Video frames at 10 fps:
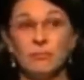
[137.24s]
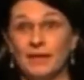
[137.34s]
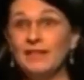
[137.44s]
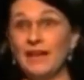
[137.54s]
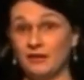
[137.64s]

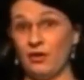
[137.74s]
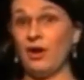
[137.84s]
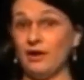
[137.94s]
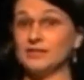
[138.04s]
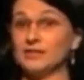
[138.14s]
been that
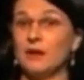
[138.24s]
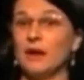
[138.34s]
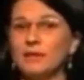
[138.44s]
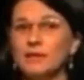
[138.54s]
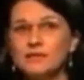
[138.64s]
advice to
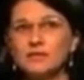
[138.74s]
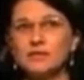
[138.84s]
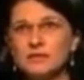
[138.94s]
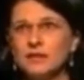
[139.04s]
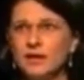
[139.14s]
my
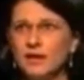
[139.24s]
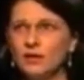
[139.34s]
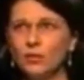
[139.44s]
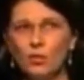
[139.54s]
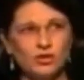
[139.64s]
ministers.
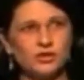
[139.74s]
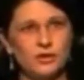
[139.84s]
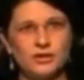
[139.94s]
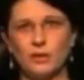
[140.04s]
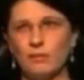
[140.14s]
What
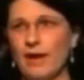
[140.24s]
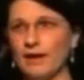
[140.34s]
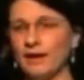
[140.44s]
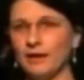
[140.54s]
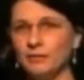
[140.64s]
choice are we
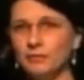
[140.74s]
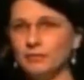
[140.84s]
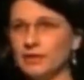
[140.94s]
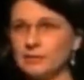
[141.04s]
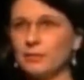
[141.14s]
making?
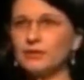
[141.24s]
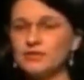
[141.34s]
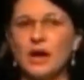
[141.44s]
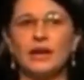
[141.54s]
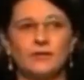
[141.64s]
Let's put
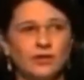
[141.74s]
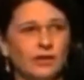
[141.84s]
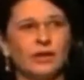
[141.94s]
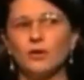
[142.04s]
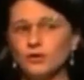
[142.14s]
aside
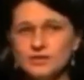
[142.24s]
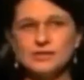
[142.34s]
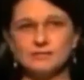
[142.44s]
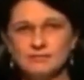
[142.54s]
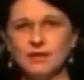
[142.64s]
everything
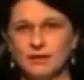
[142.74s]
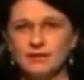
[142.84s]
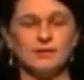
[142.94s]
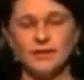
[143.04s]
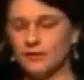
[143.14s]
else.
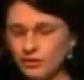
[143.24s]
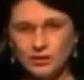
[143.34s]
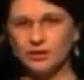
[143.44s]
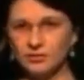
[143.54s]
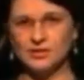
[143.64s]

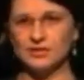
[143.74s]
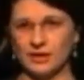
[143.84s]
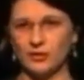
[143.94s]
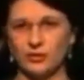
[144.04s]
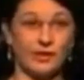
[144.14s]
Everything else is
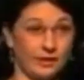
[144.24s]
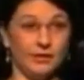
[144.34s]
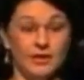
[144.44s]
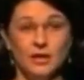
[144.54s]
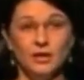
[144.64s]
secondary.
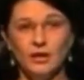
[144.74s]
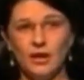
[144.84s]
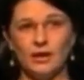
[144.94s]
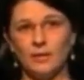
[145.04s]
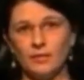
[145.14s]

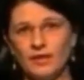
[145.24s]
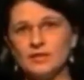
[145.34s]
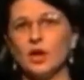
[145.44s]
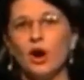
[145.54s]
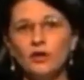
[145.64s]

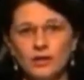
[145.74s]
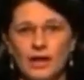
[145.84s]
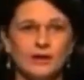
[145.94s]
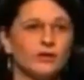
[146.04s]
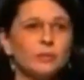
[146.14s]
There's an
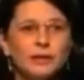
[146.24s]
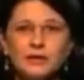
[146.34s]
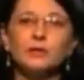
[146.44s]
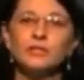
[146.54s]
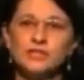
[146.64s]
overlay of
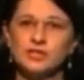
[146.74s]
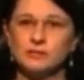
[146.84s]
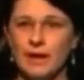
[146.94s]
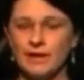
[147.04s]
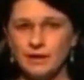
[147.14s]
political
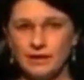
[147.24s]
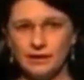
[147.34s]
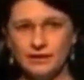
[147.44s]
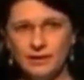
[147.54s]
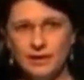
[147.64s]
decision-making